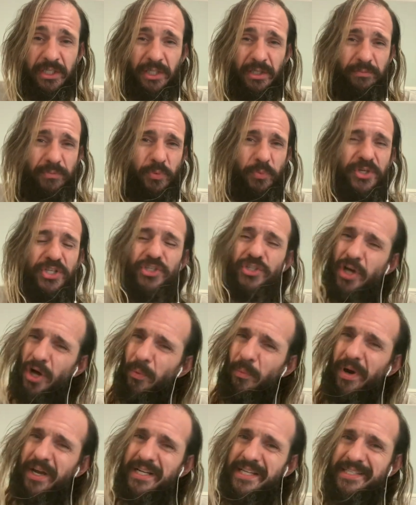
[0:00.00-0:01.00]
But we don't
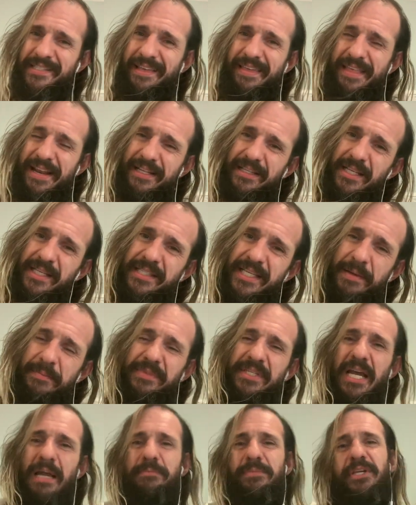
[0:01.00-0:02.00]
want to say that at the same
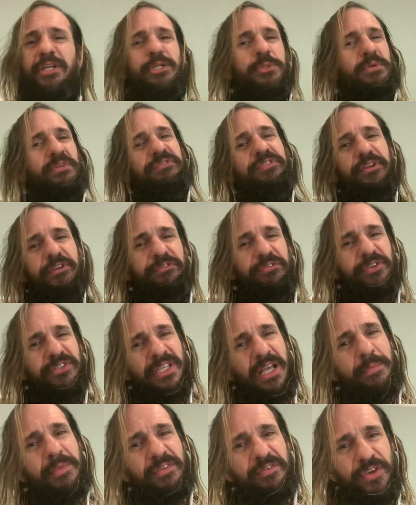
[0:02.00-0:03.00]
time because we feel for
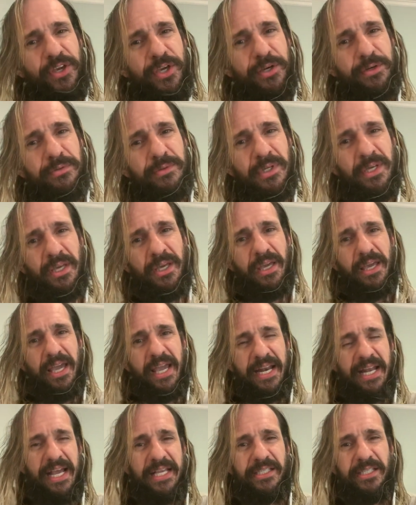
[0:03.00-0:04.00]
some of you, it
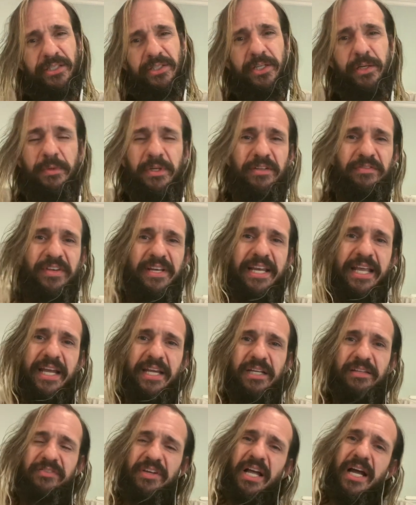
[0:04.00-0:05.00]
has a little bit of a
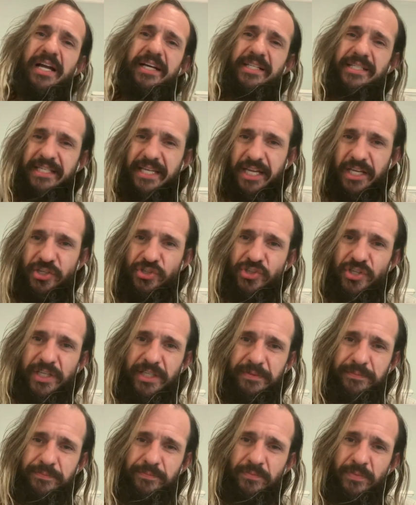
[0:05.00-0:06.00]
negative
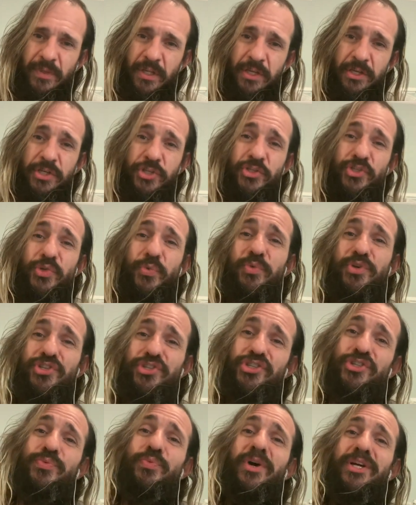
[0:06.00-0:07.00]
connotation. So we
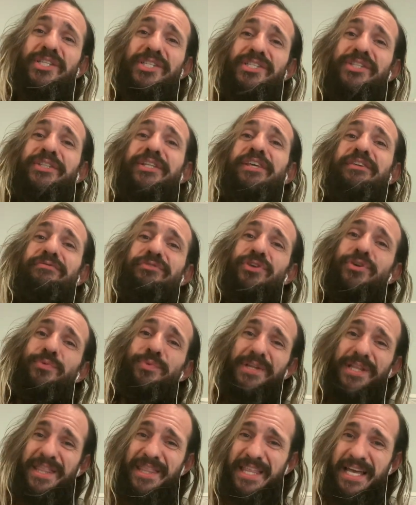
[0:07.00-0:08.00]
just want to leave you
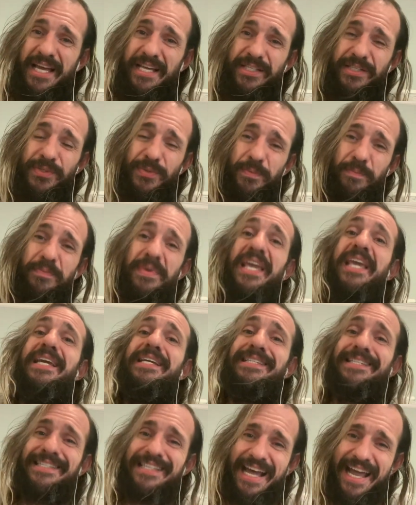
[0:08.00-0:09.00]
with this. Be
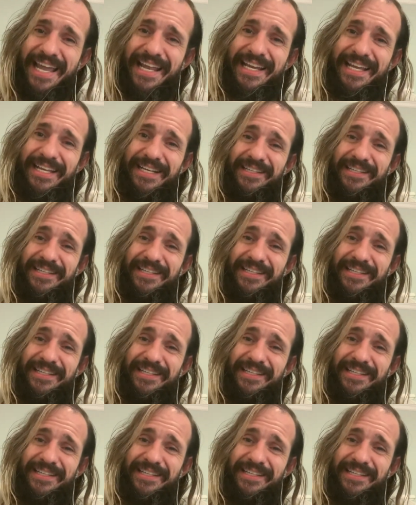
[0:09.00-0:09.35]
excited.